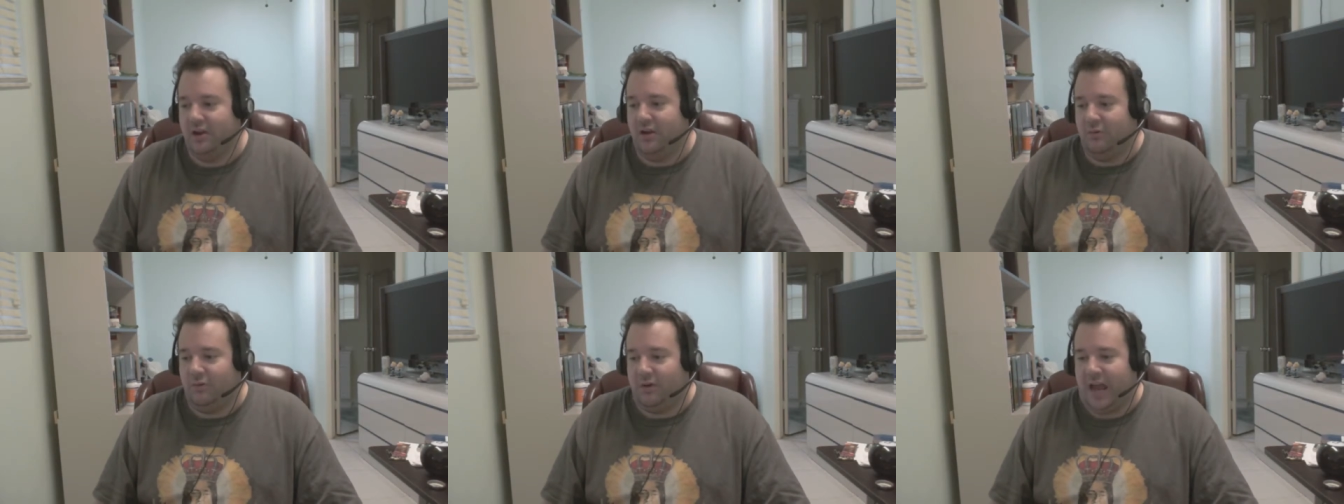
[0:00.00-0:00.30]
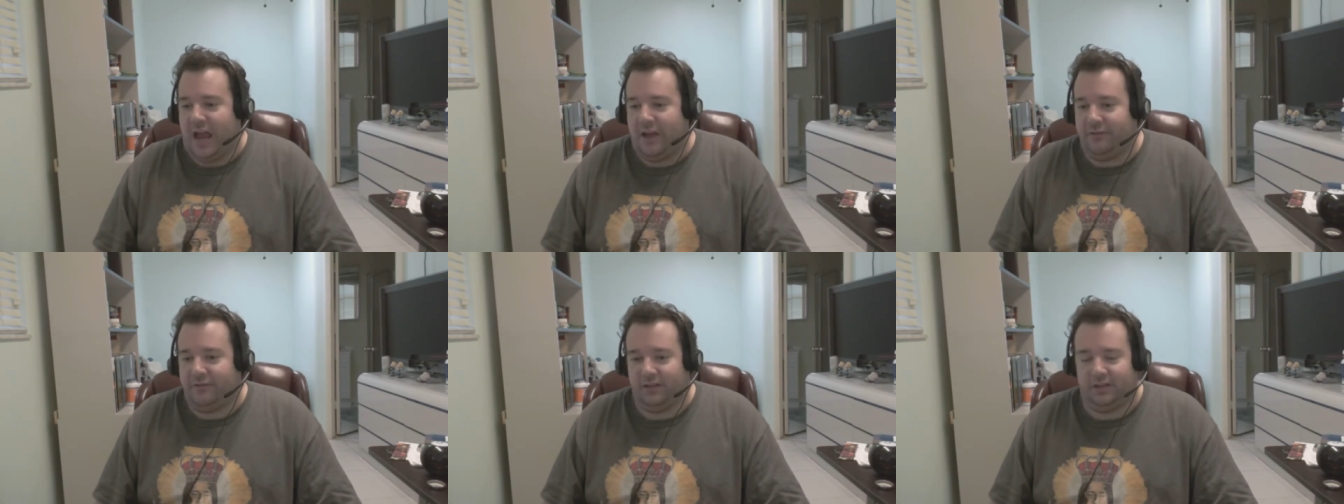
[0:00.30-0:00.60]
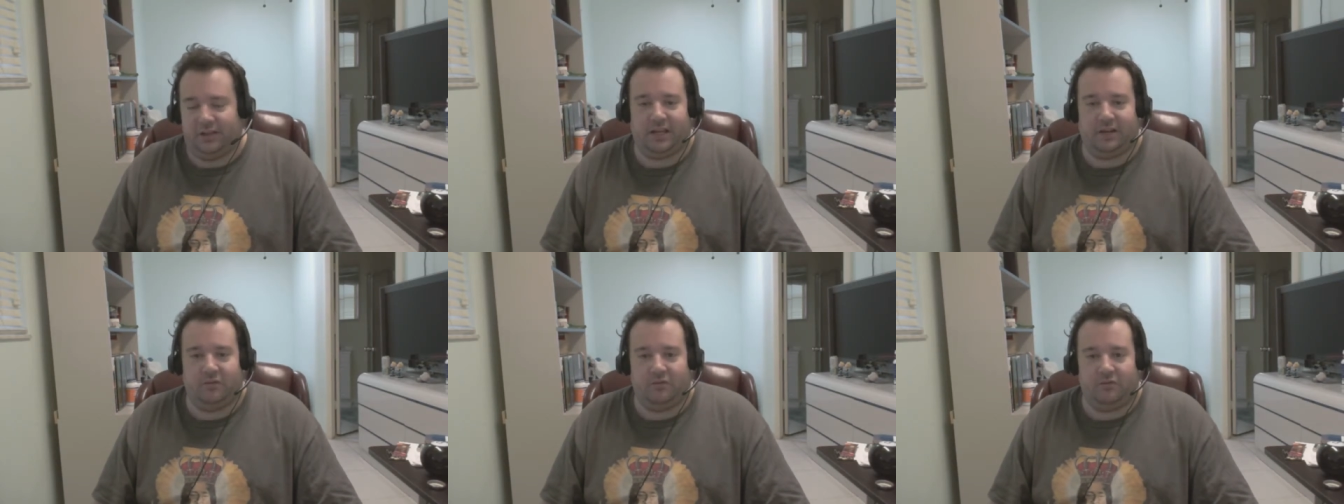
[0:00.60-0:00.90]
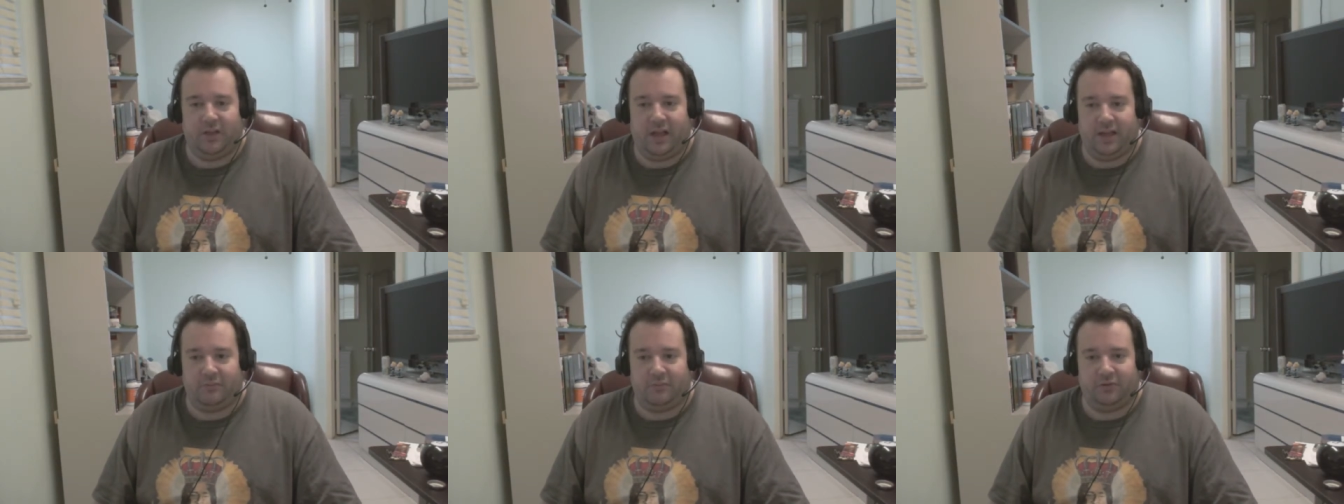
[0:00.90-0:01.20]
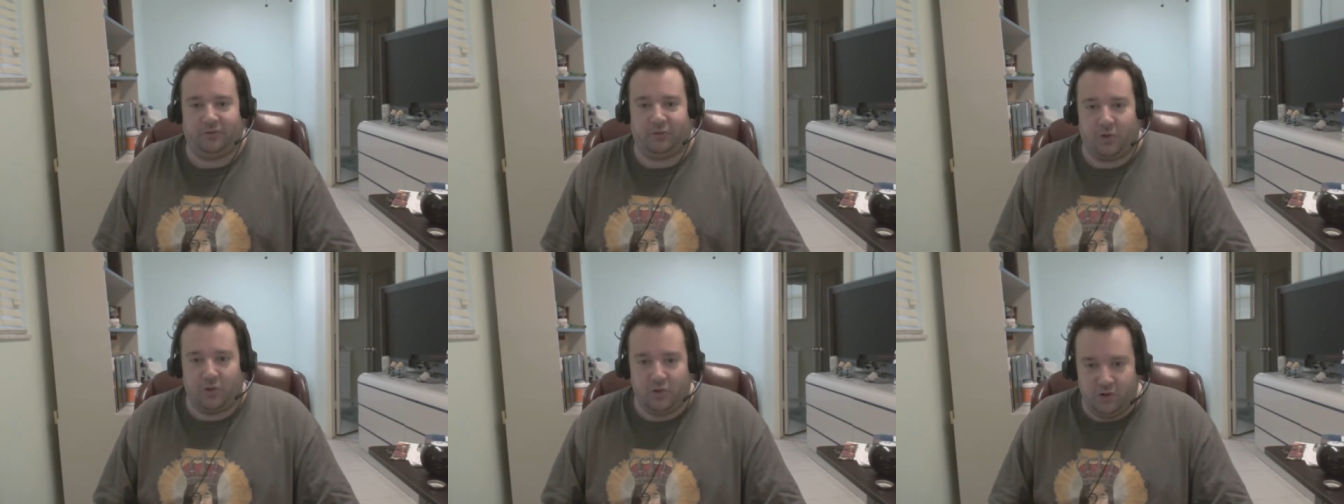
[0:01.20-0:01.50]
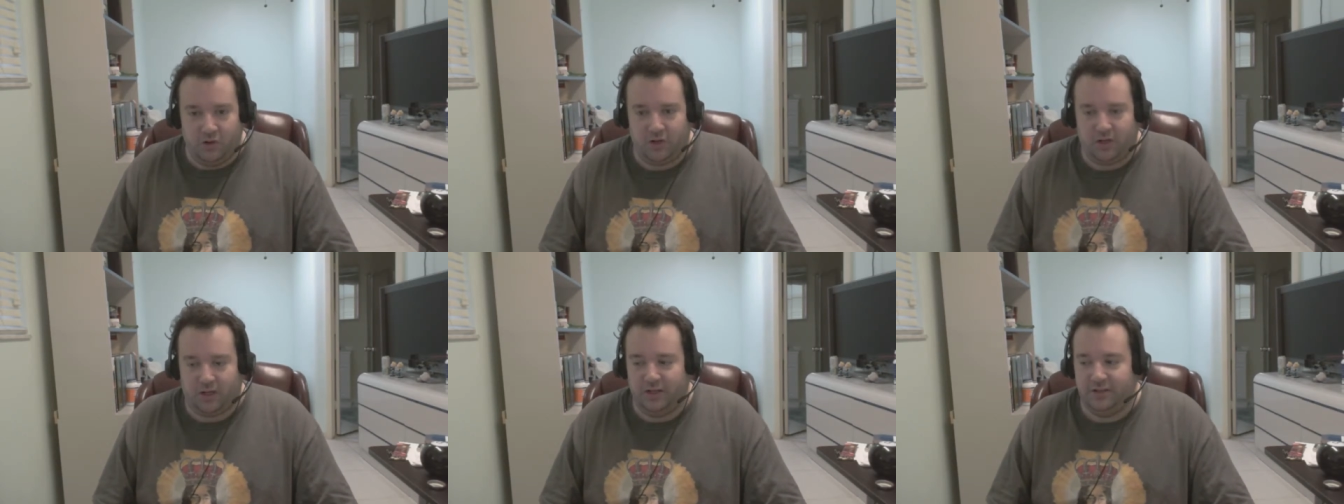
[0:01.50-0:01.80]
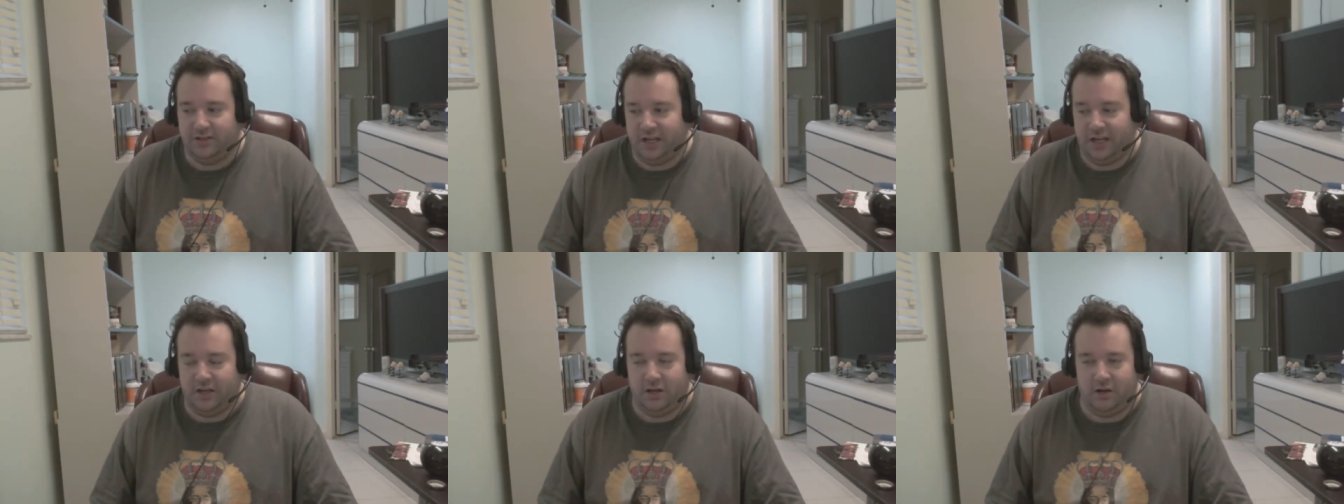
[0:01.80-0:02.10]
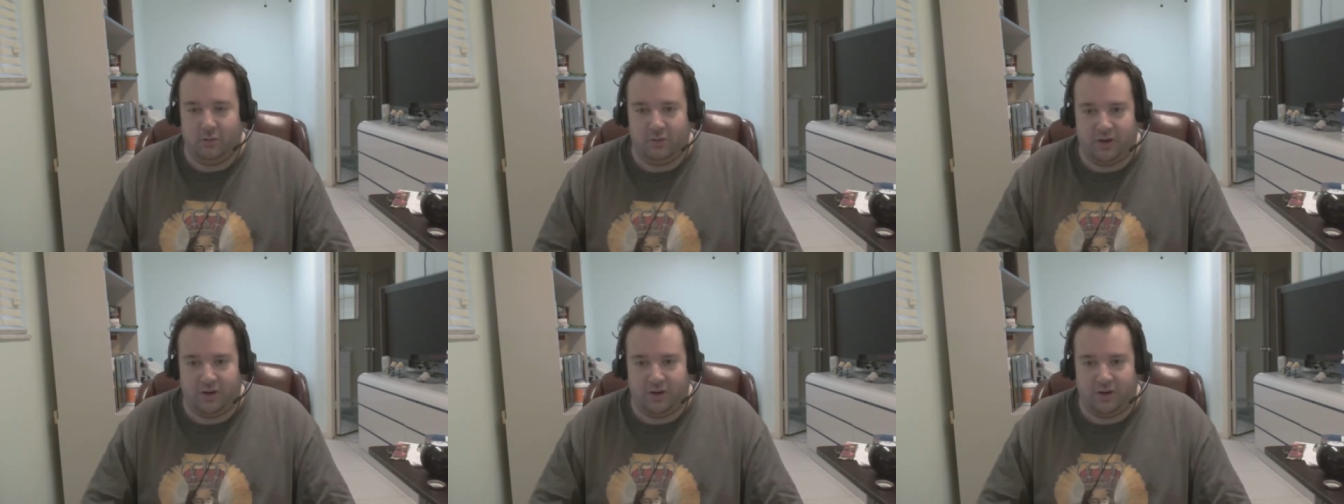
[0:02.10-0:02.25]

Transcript: would have it like before you could continue,